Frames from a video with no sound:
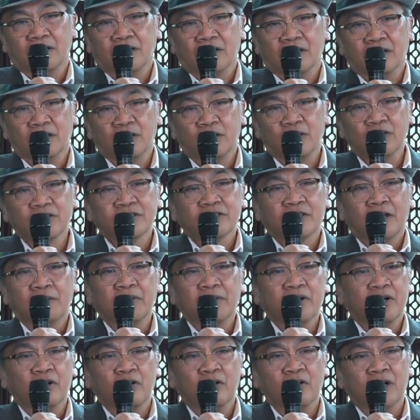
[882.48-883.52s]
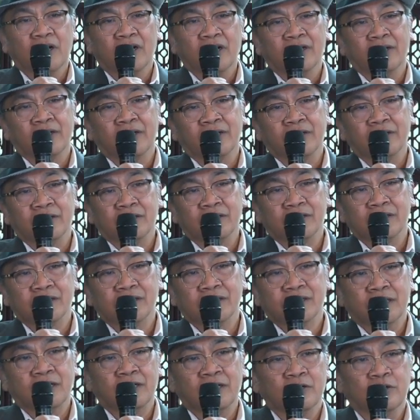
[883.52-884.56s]
Long time ago, I
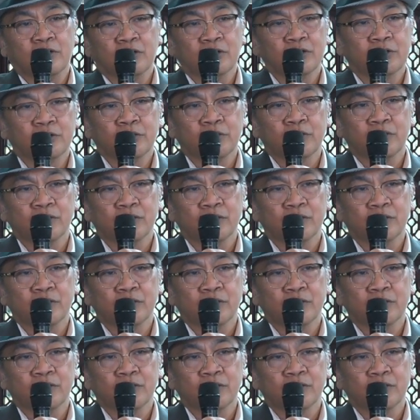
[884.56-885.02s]
still go to